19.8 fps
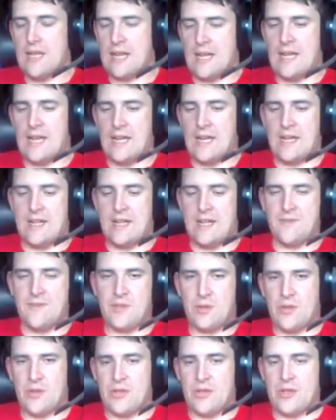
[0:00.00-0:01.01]
and
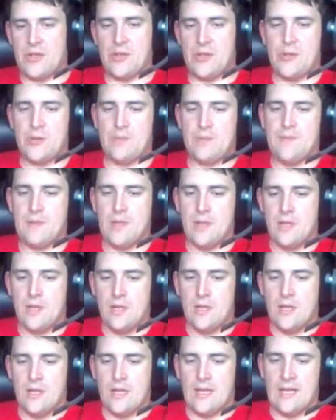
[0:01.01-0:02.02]
if you are new,
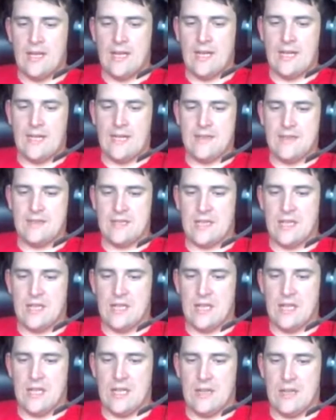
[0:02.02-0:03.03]
and
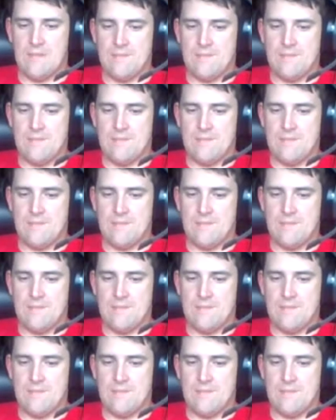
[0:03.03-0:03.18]
I